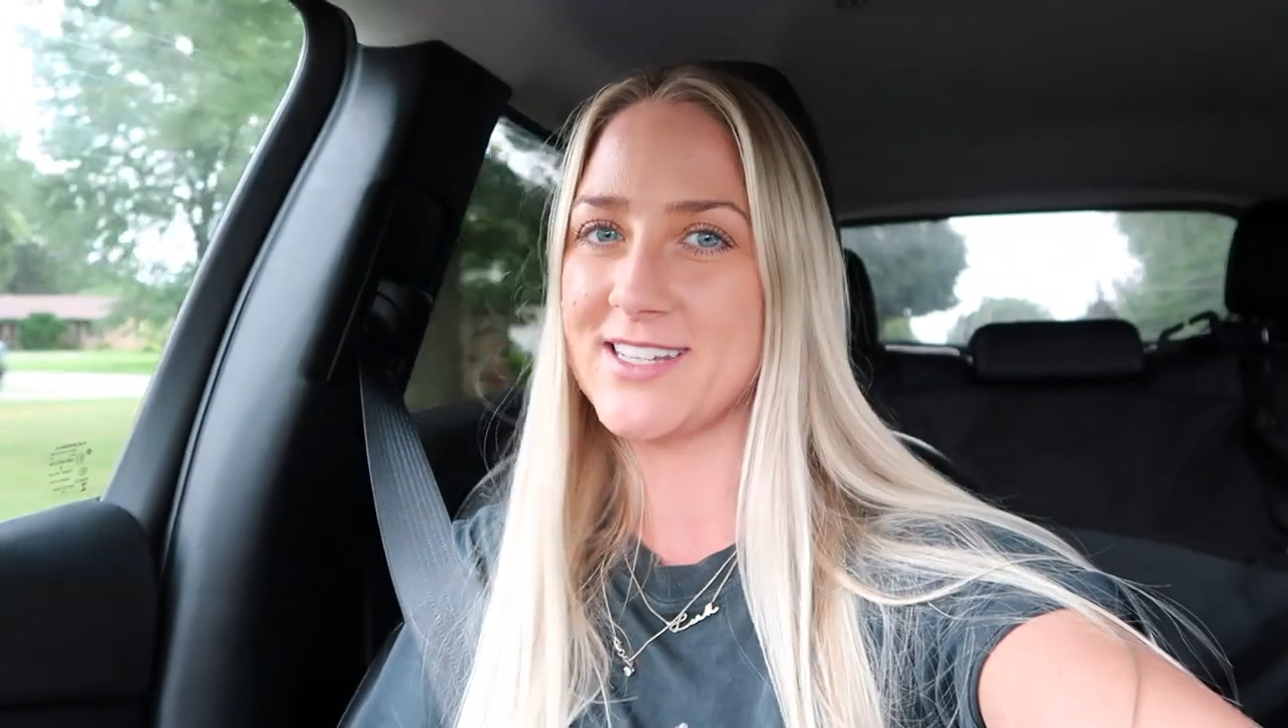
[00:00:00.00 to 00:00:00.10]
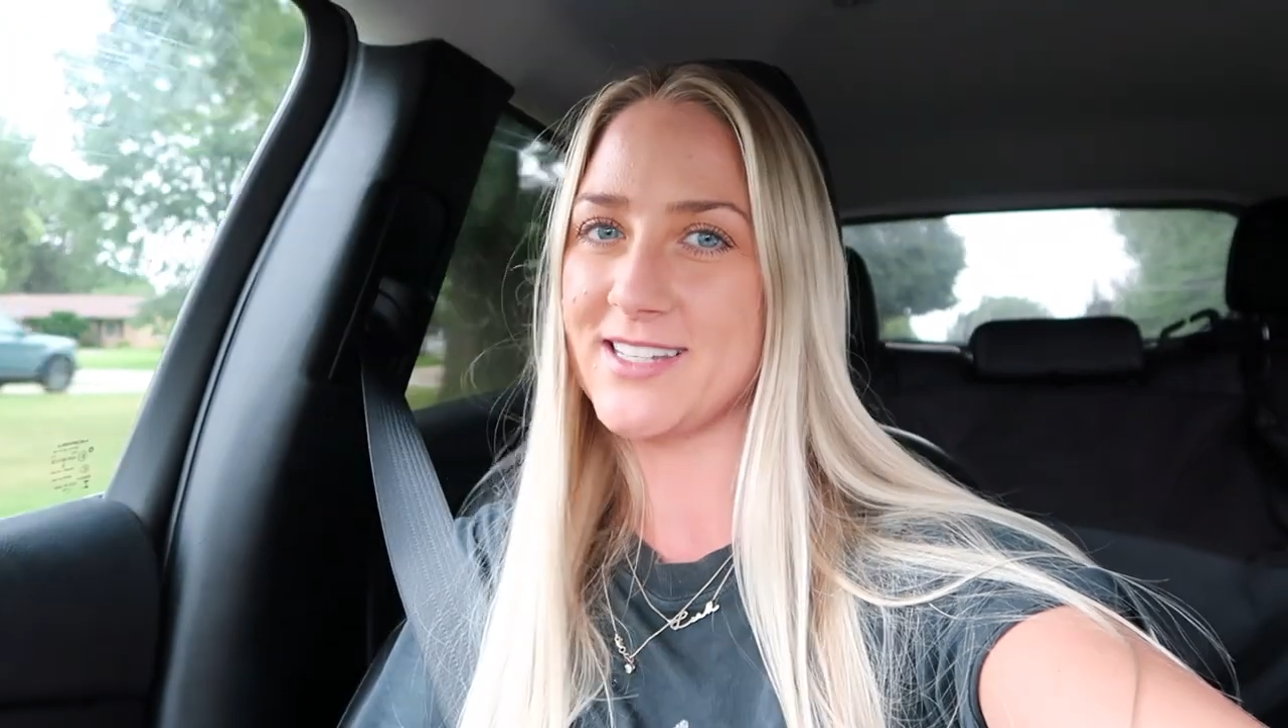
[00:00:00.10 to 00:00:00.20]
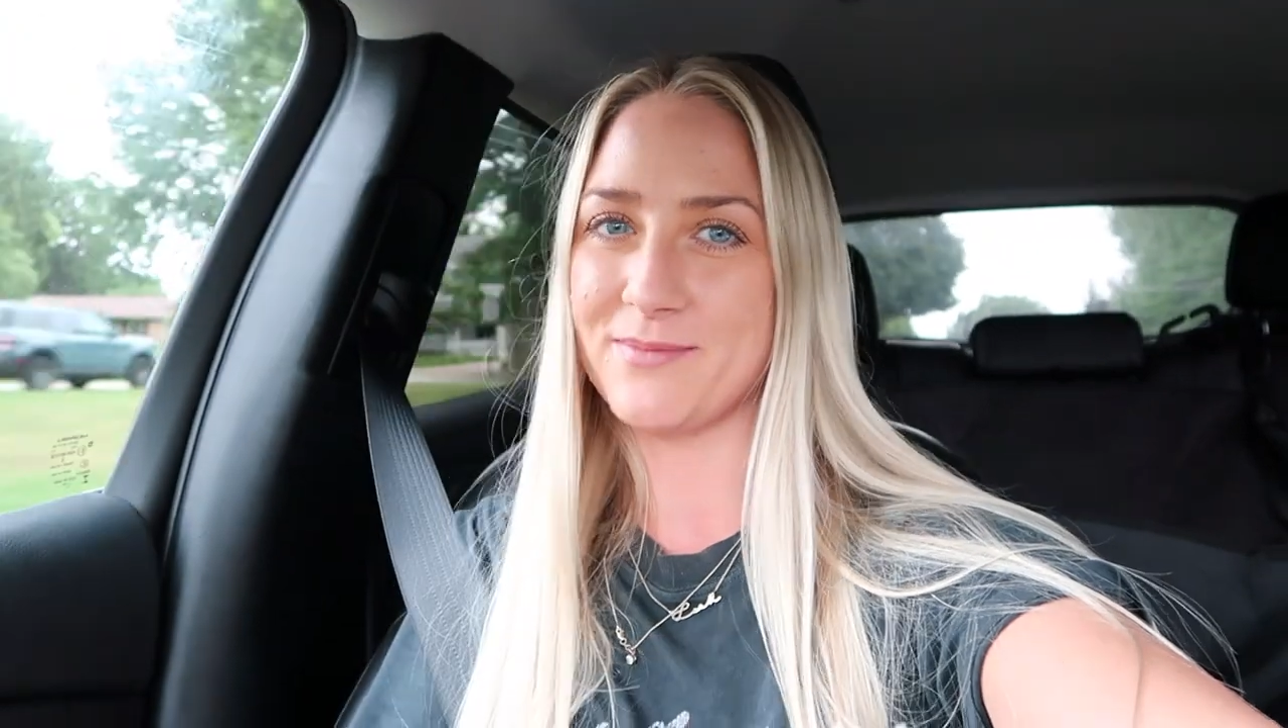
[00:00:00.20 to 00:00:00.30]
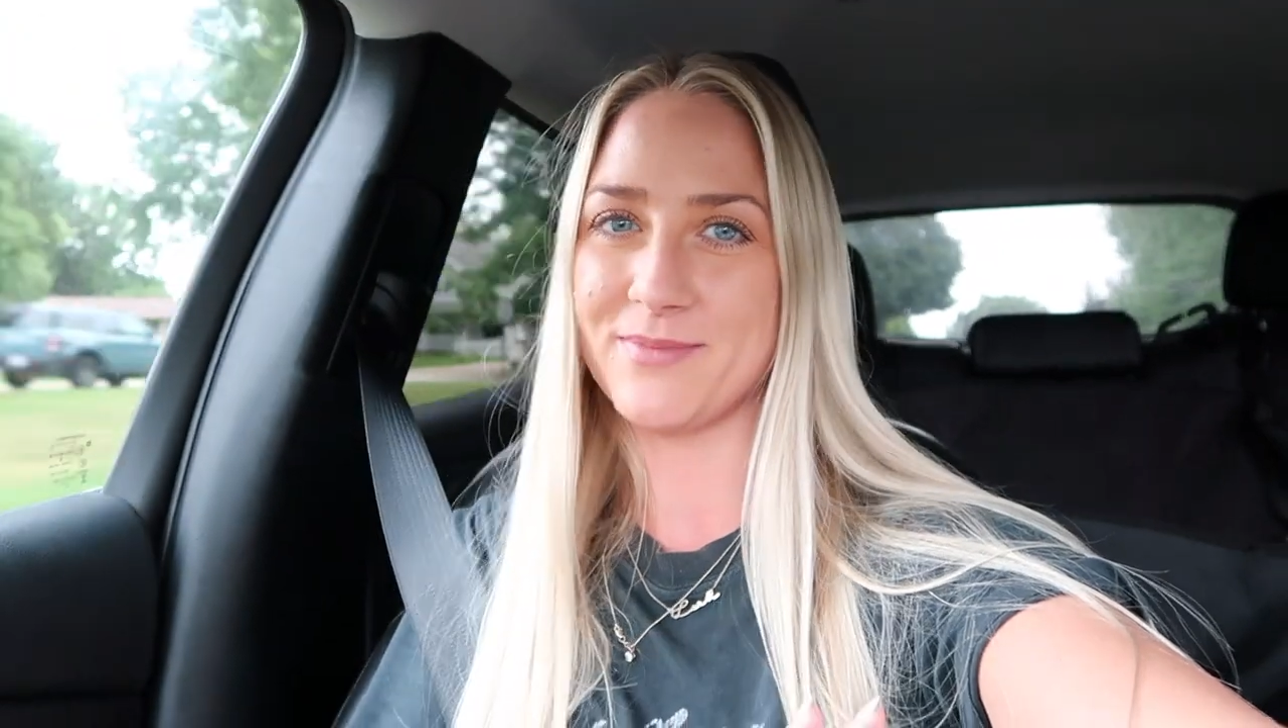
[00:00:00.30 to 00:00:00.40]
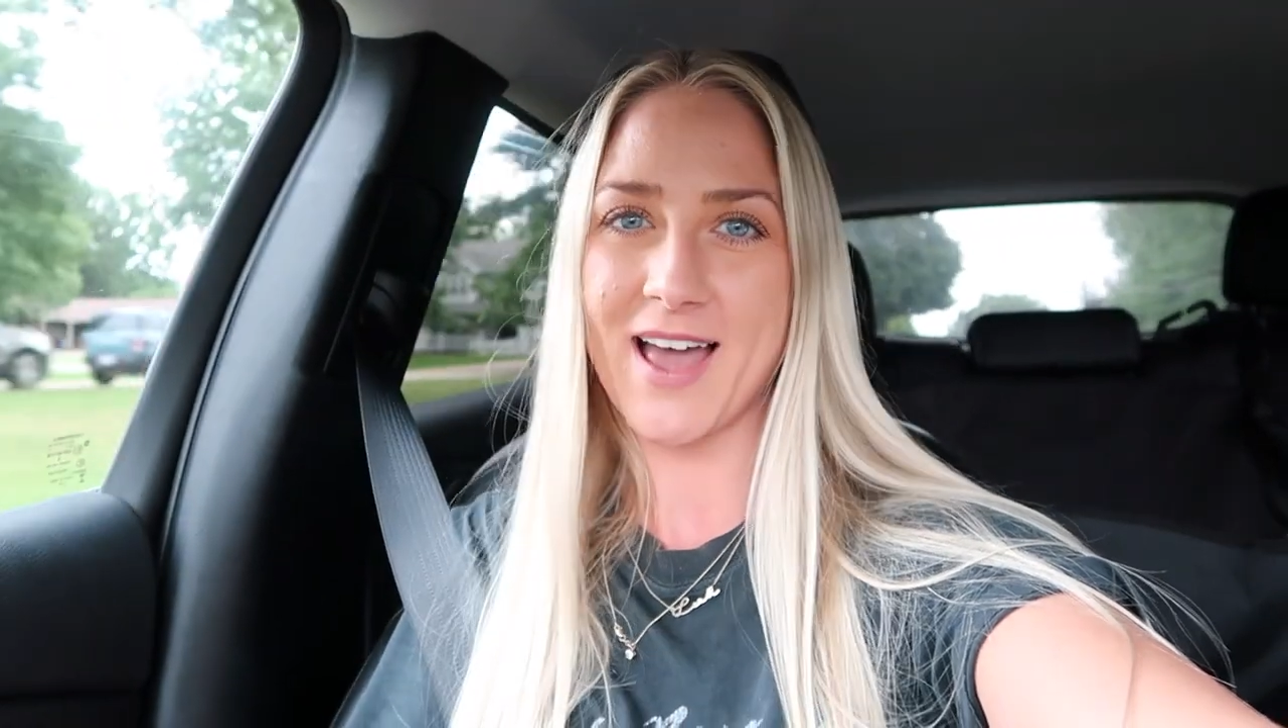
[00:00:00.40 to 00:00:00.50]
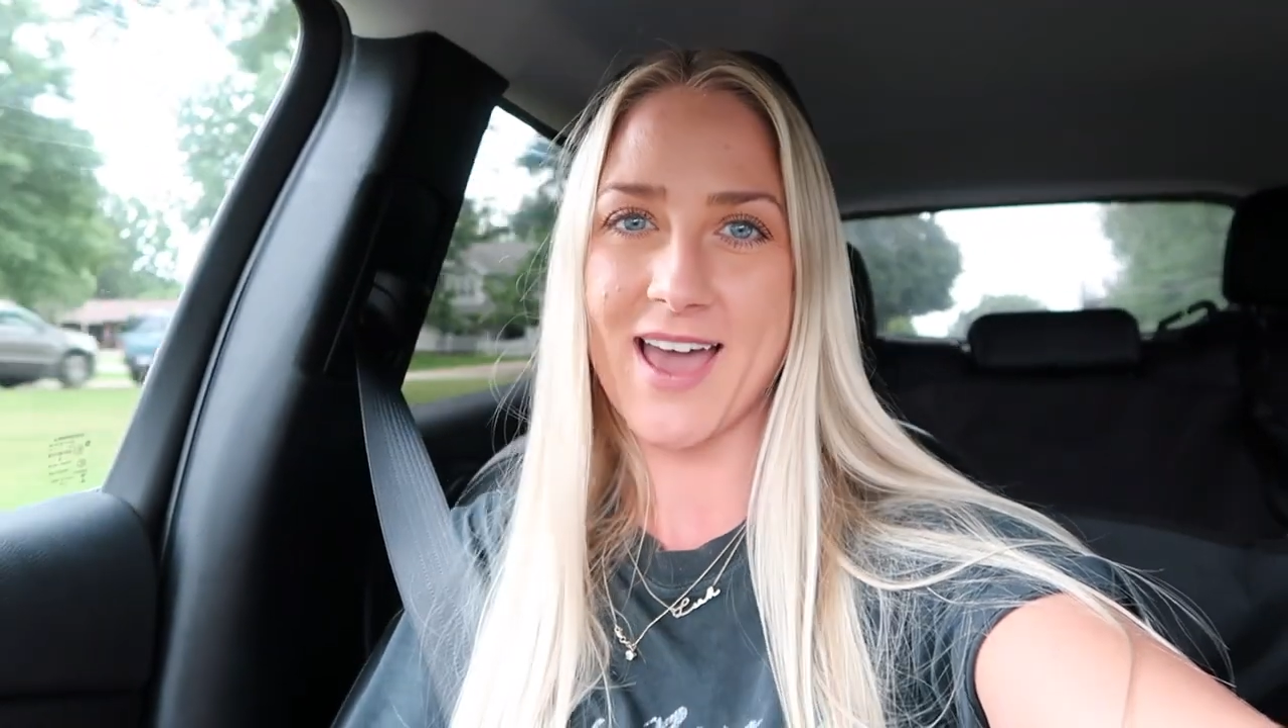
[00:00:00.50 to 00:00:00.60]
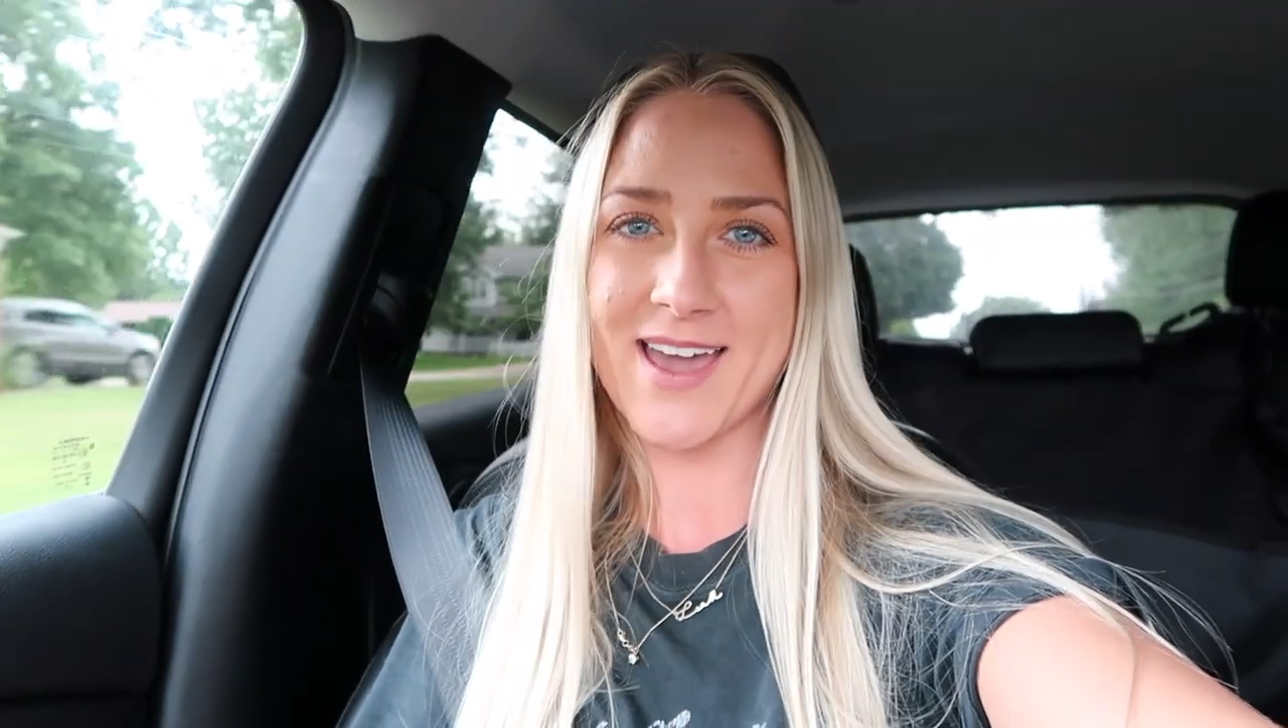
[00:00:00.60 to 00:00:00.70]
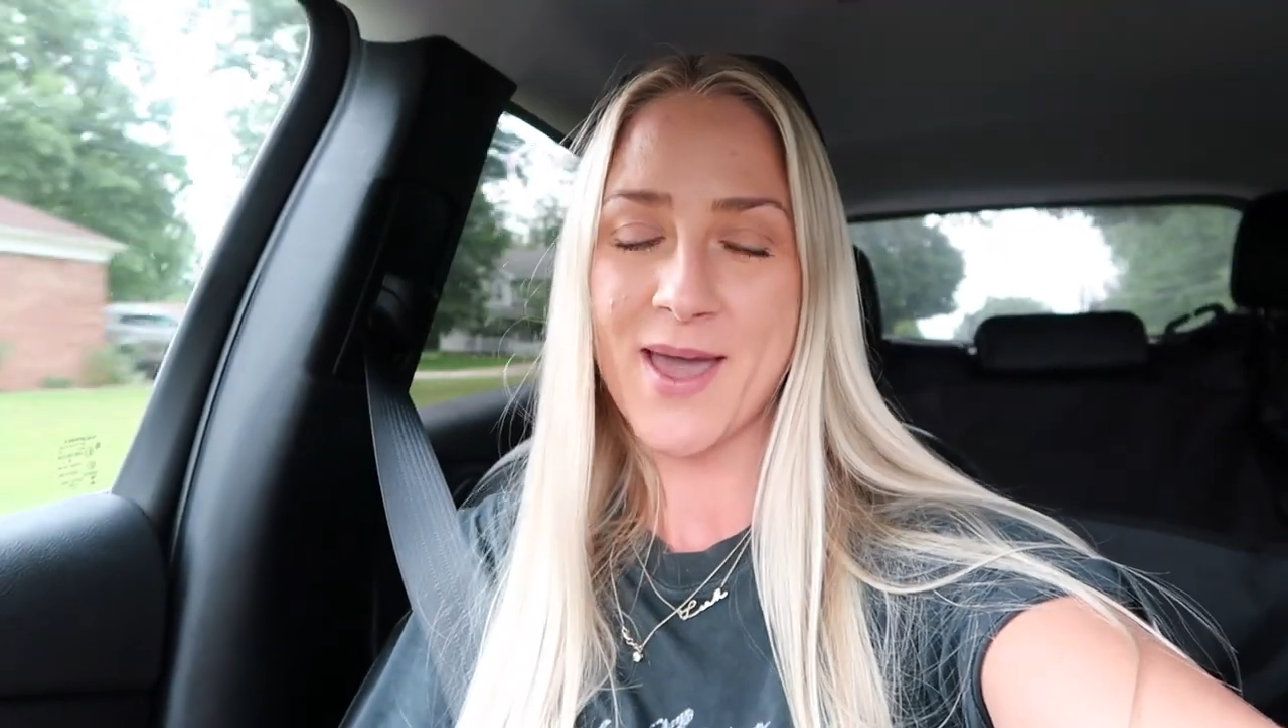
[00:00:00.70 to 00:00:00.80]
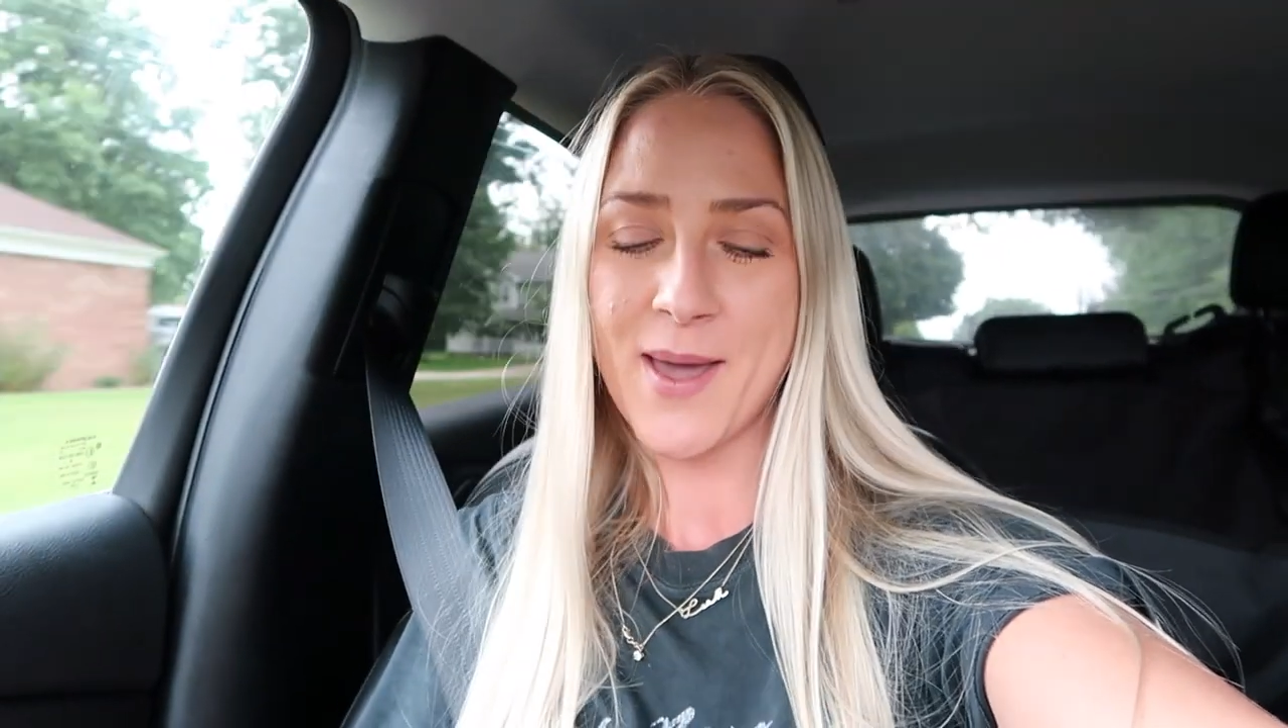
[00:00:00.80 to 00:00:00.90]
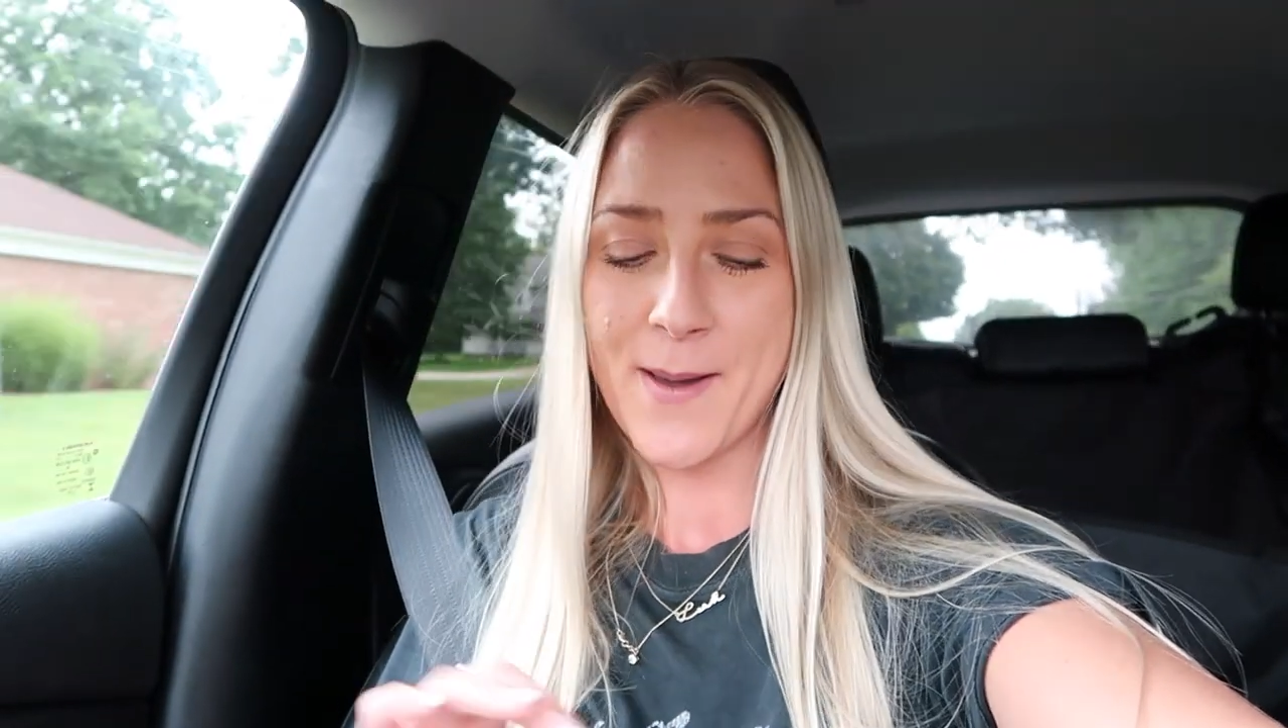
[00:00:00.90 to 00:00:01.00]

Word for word: to see him play.